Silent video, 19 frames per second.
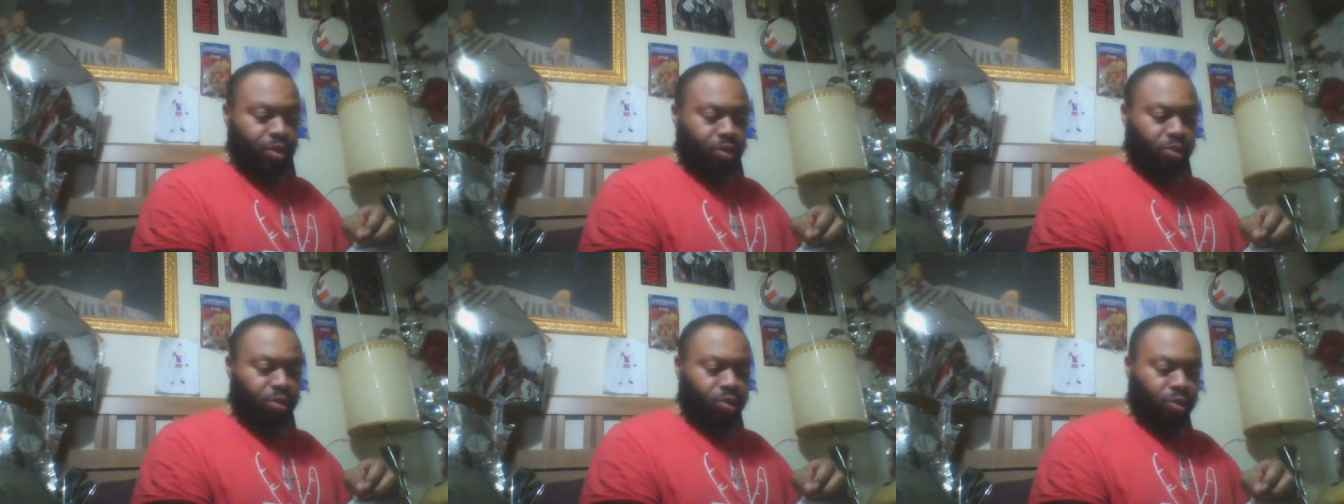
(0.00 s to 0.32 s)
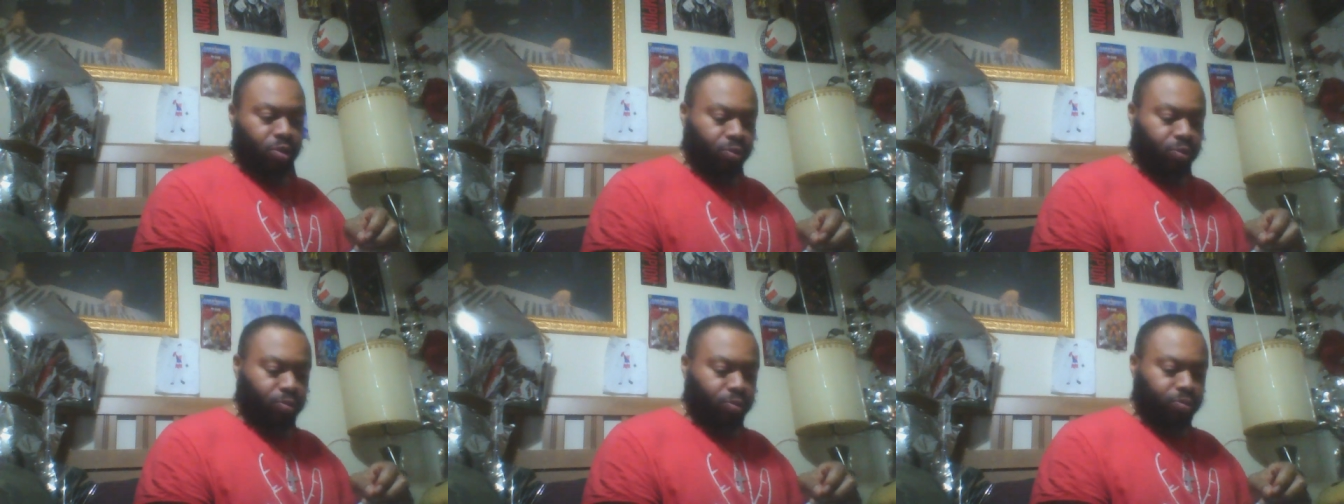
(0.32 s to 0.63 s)

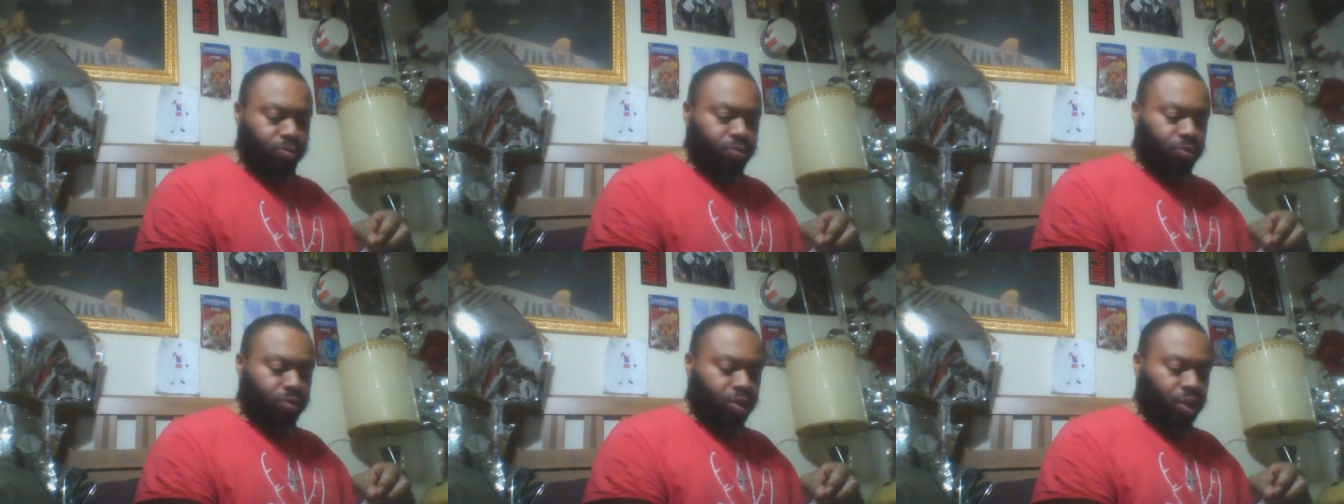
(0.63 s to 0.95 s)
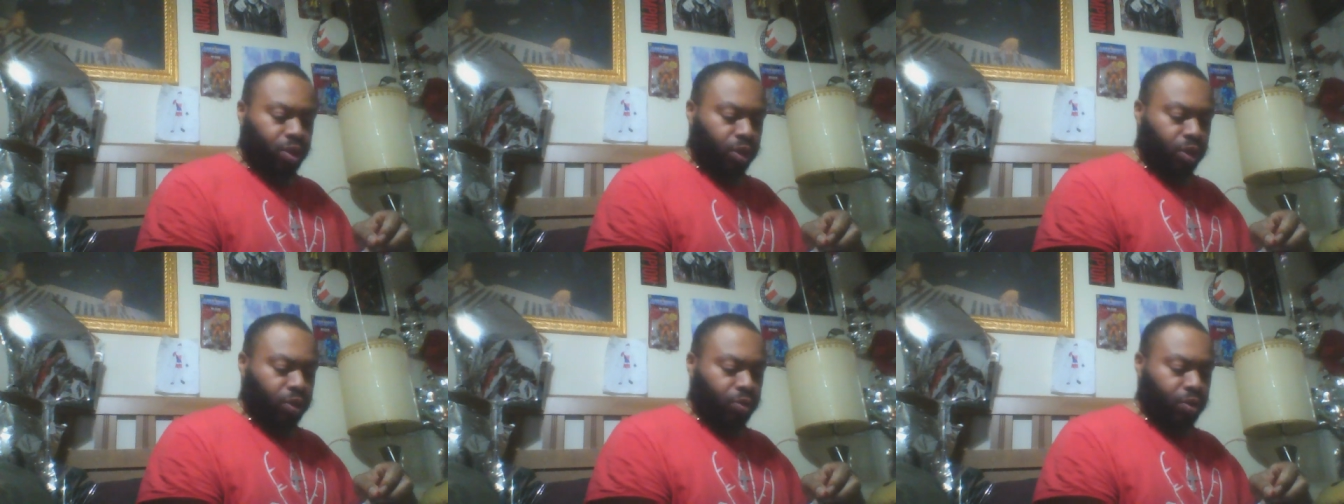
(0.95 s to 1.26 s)
So
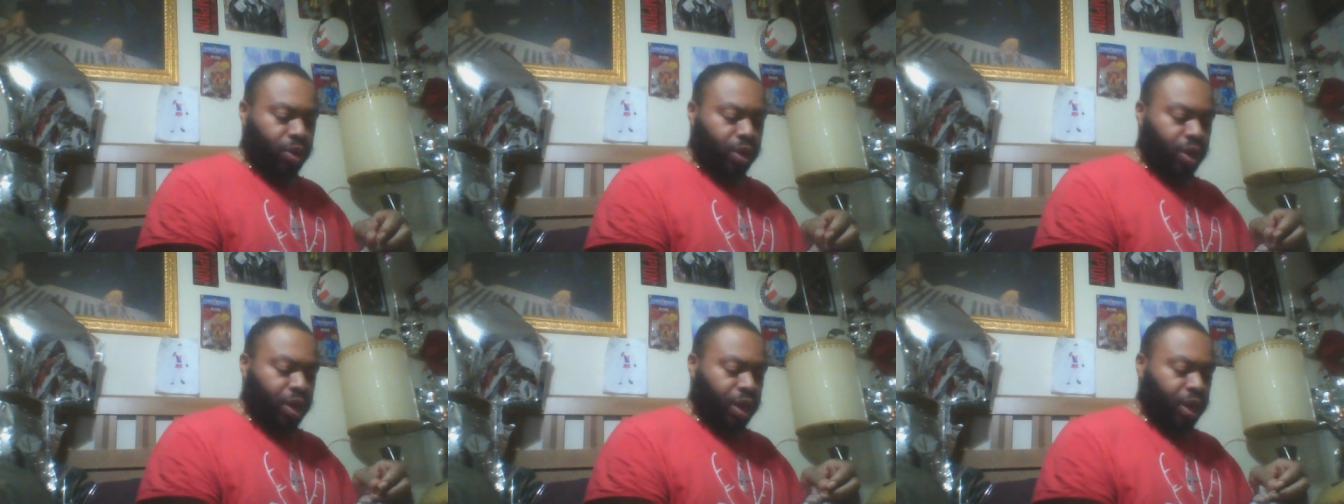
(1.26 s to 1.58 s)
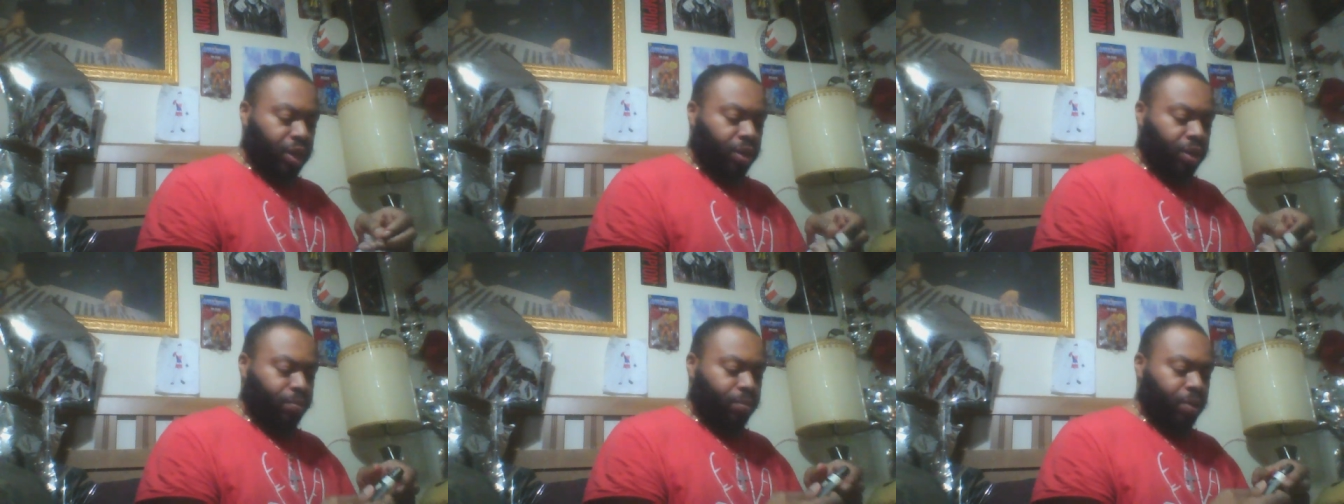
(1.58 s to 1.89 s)
I know I gotta
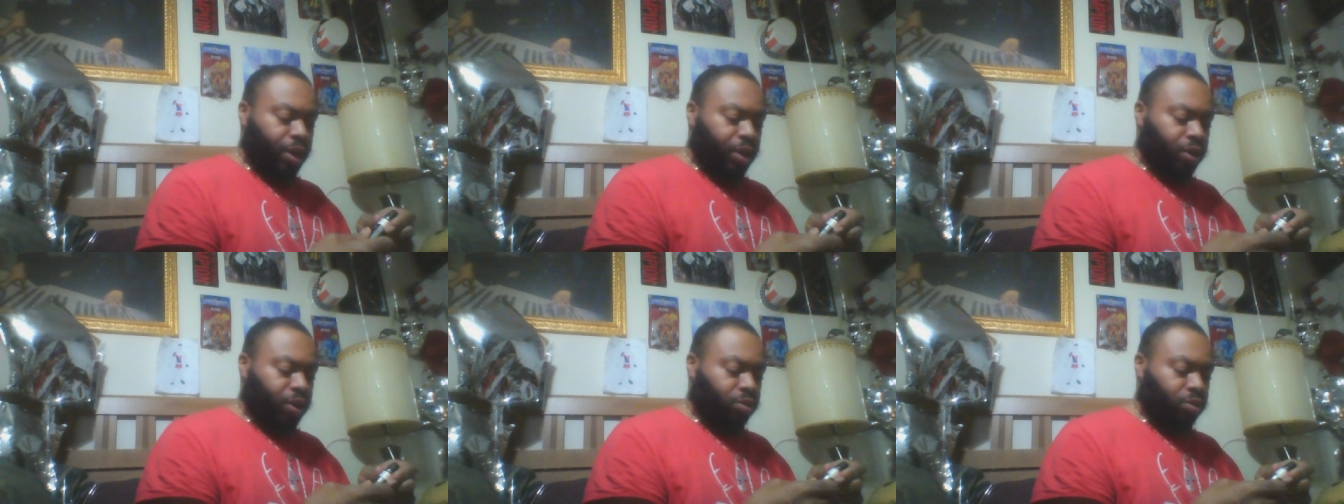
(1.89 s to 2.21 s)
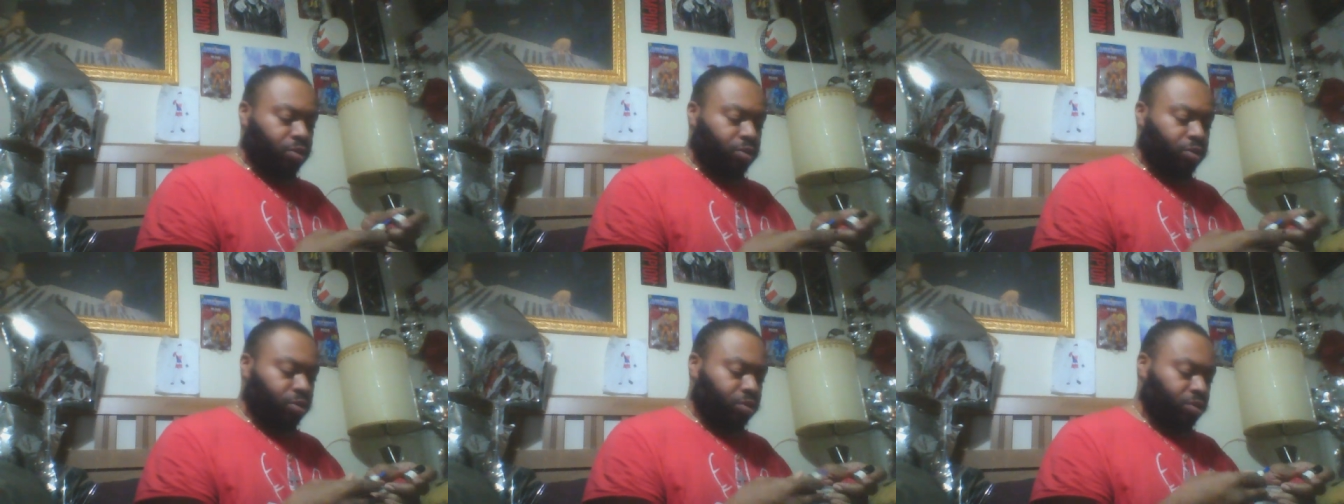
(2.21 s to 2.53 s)
get back
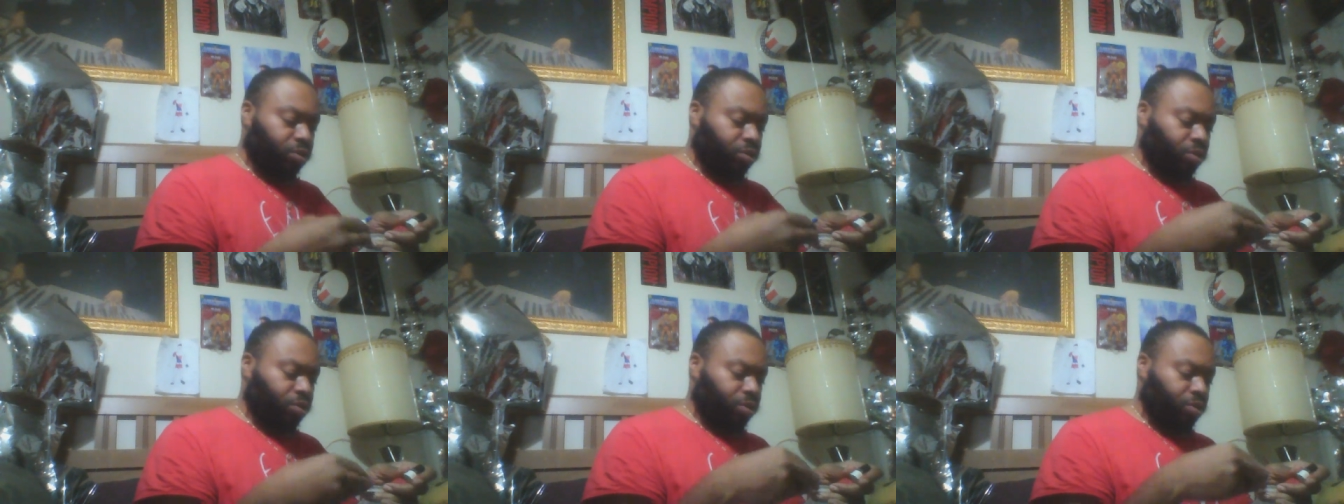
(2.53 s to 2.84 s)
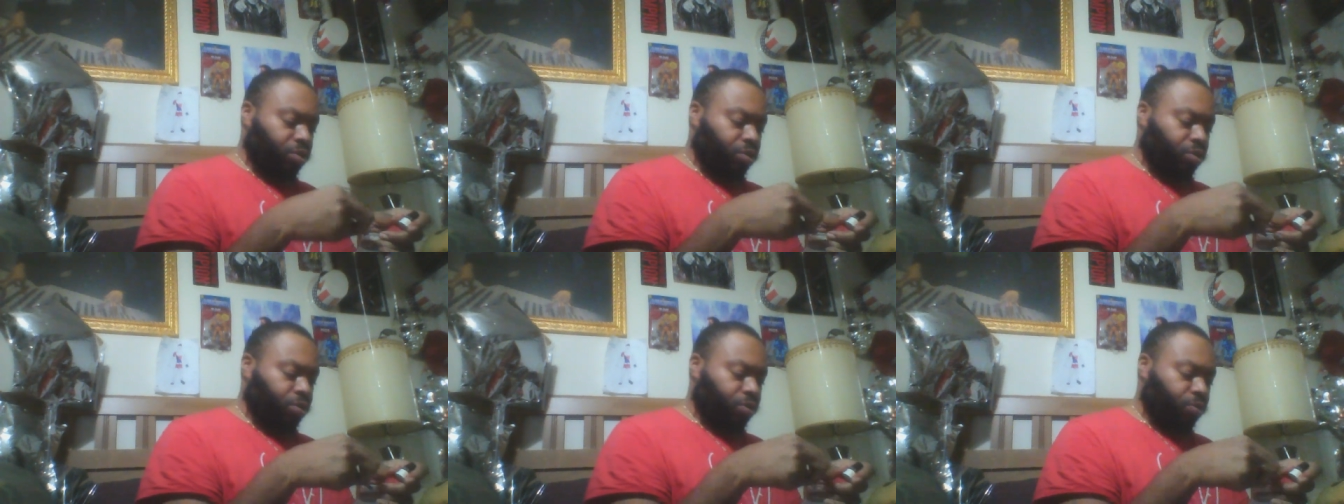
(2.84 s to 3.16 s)
to
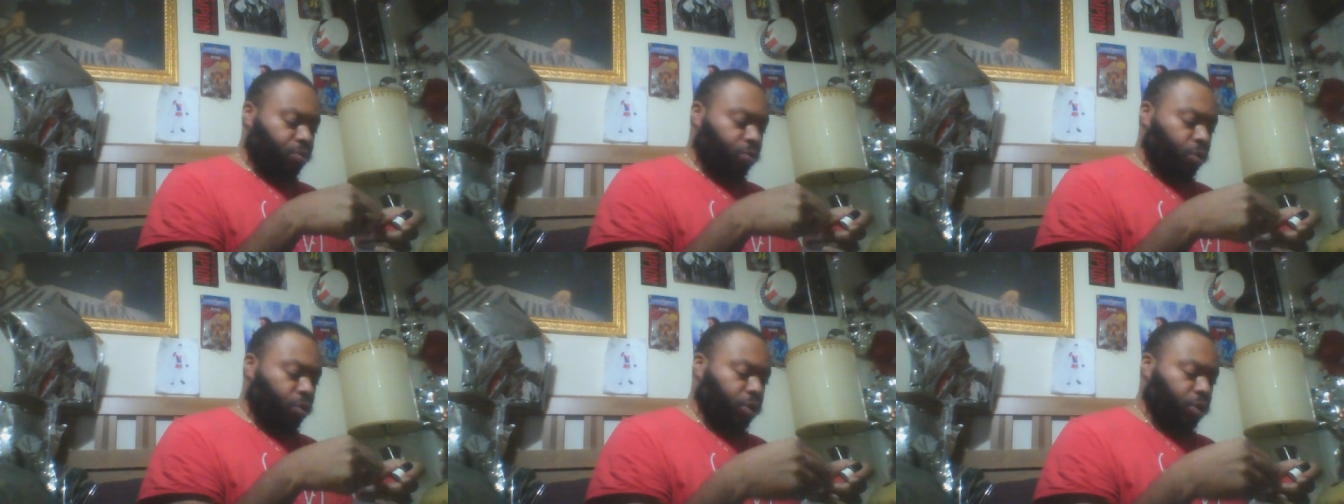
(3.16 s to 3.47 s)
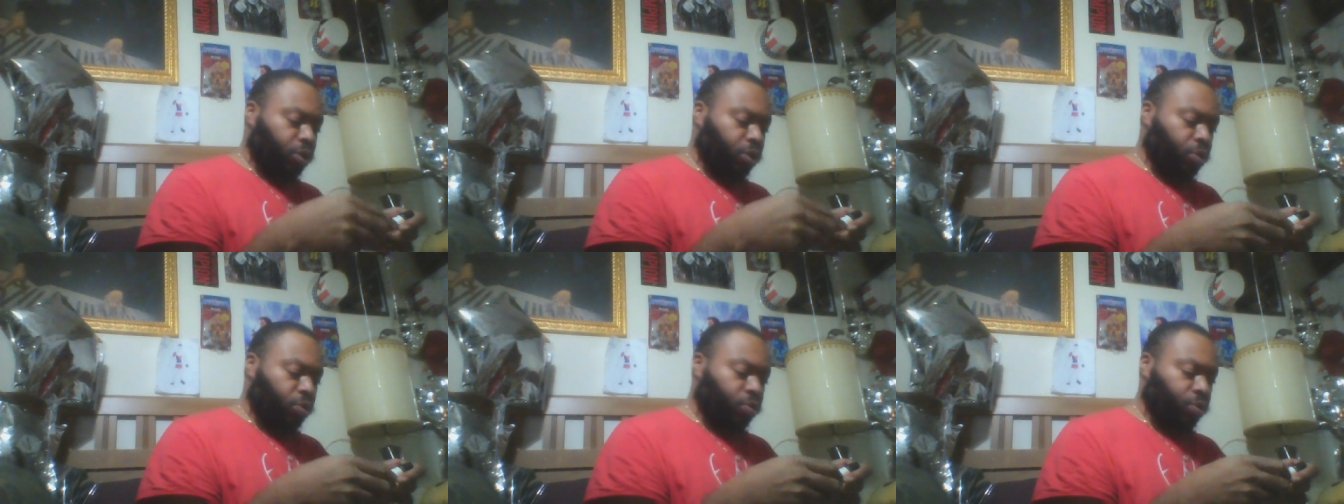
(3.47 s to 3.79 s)

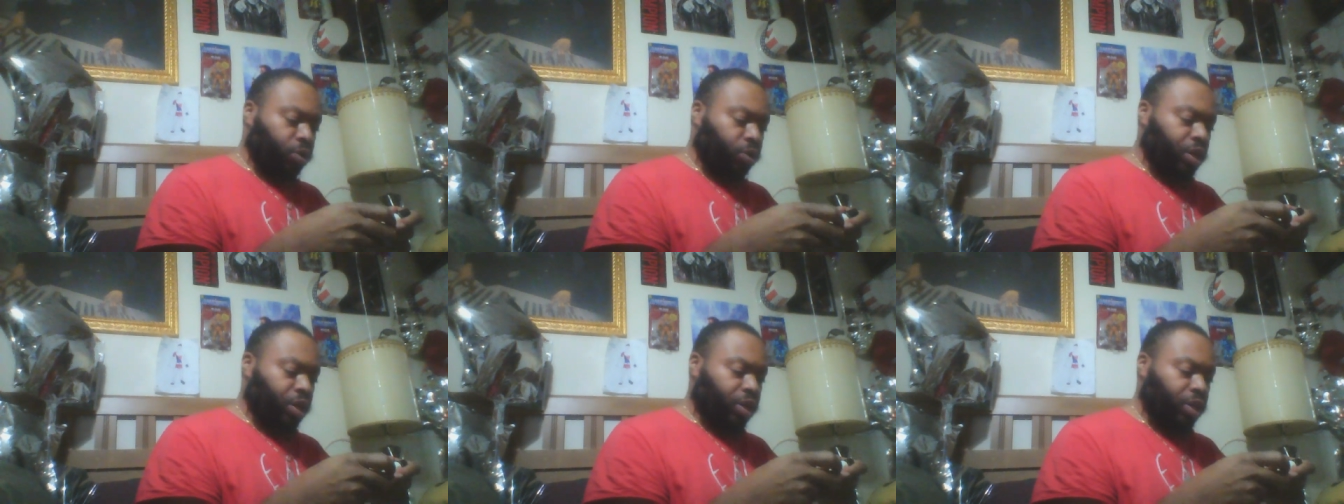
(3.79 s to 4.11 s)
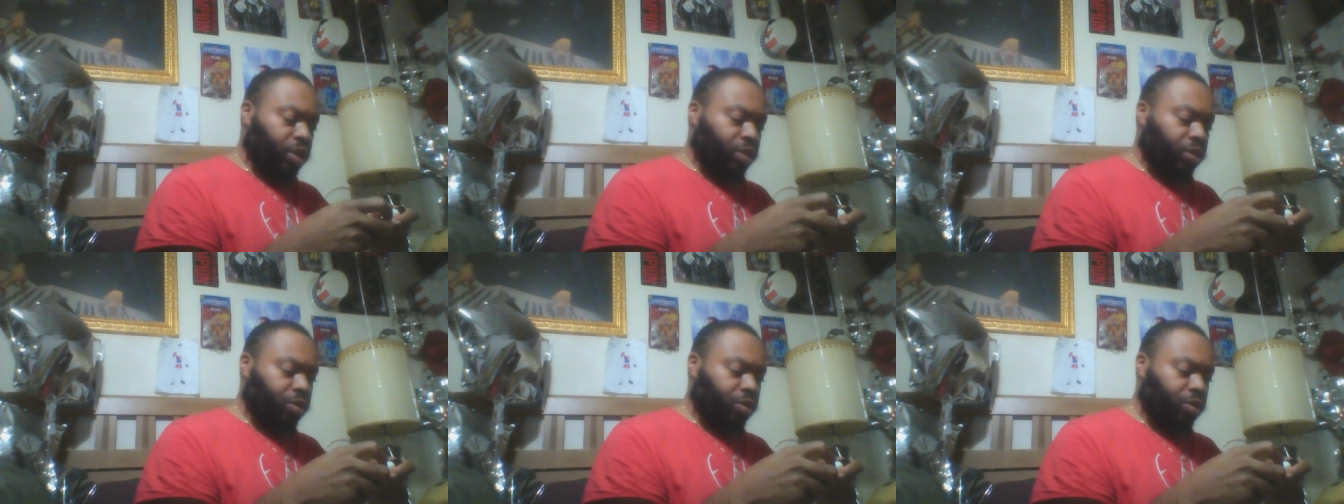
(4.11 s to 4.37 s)
working on that.